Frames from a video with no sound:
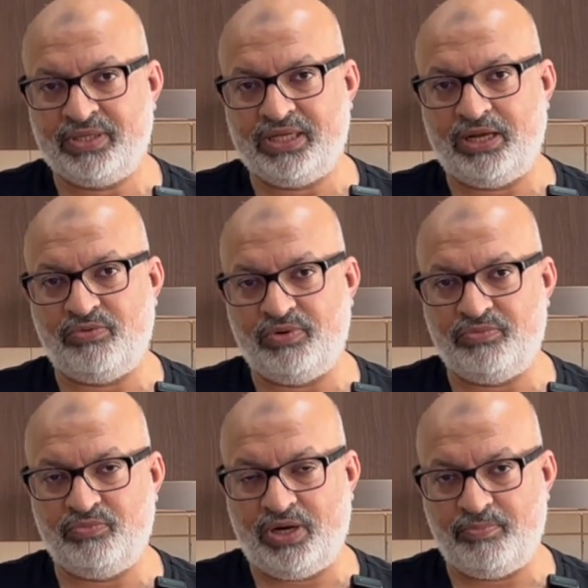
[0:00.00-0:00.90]
Now,
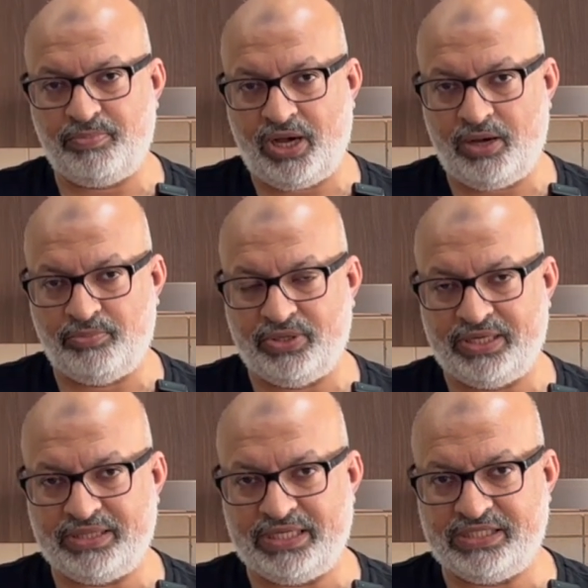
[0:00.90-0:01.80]
when I'm
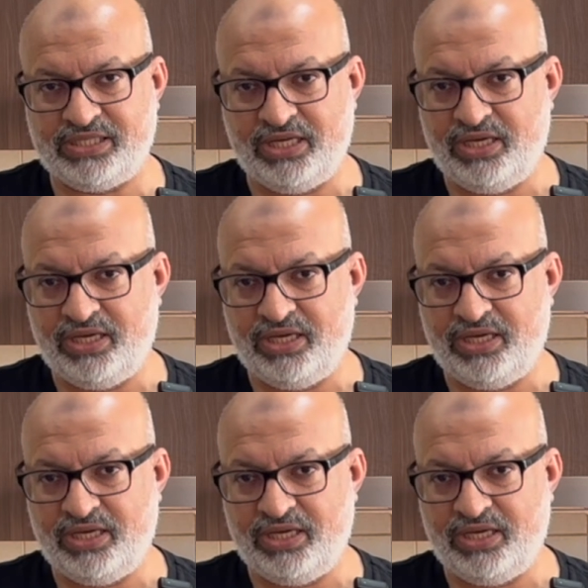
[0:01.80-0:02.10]
parboiling these,